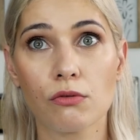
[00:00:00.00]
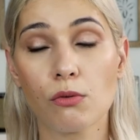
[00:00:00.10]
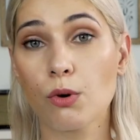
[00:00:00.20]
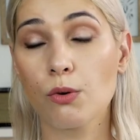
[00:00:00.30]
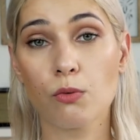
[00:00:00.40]

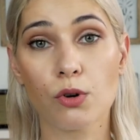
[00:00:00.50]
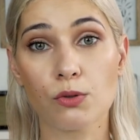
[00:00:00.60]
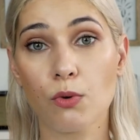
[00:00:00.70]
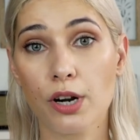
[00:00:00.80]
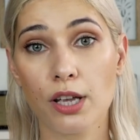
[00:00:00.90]

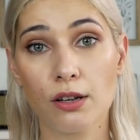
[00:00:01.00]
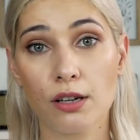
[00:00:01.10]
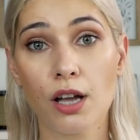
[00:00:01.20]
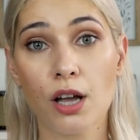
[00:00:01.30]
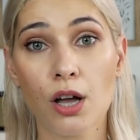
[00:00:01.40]
was
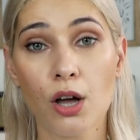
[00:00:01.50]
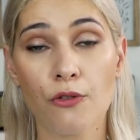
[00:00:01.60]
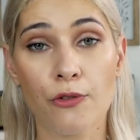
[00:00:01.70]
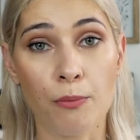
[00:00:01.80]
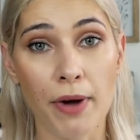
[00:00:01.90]
working
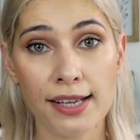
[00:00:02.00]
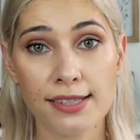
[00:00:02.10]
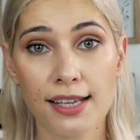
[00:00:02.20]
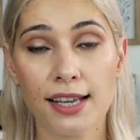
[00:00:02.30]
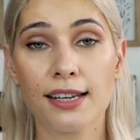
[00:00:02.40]
for my
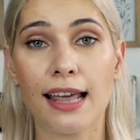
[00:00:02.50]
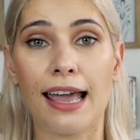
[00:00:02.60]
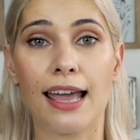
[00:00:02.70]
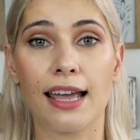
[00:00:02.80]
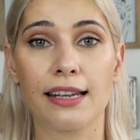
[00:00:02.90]
skin
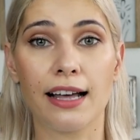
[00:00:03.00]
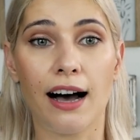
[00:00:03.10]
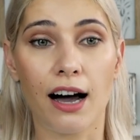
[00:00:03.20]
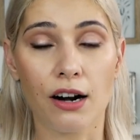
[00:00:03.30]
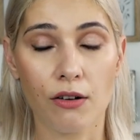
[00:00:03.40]
and
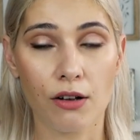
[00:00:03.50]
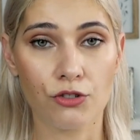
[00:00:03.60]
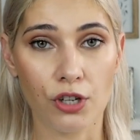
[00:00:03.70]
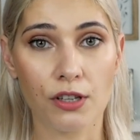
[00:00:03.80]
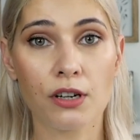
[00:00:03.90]
are uh,
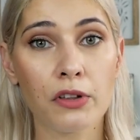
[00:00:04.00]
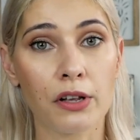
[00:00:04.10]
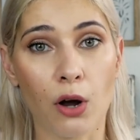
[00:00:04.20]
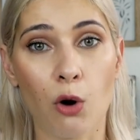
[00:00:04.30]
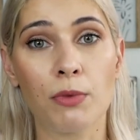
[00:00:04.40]
generally
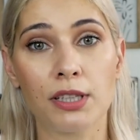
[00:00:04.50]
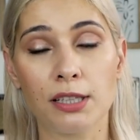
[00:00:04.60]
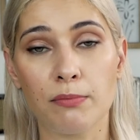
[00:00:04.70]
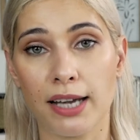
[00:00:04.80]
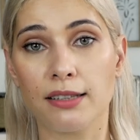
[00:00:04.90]

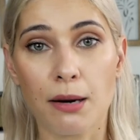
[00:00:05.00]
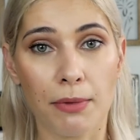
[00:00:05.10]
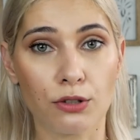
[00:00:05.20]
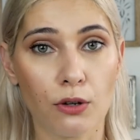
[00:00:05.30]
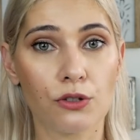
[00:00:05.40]
recommended by
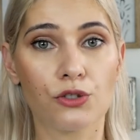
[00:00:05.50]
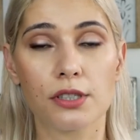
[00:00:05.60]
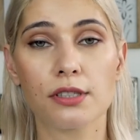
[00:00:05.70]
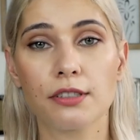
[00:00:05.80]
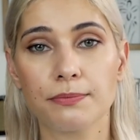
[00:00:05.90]
dermatologists.